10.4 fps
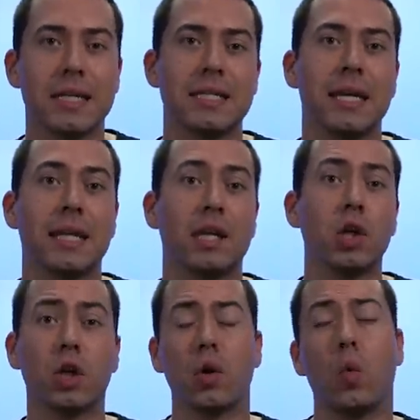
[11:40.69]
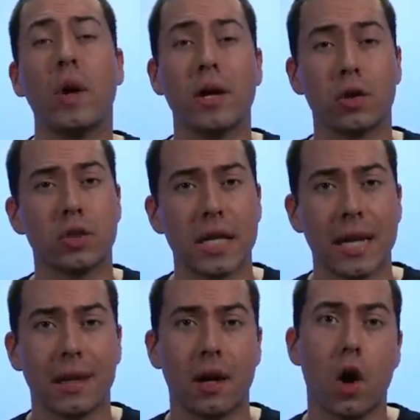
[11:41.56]
and saying like, look, we
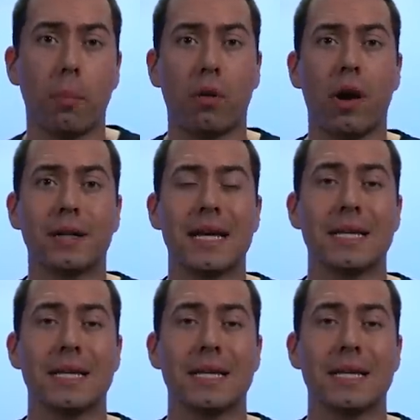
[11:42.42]
understand that our product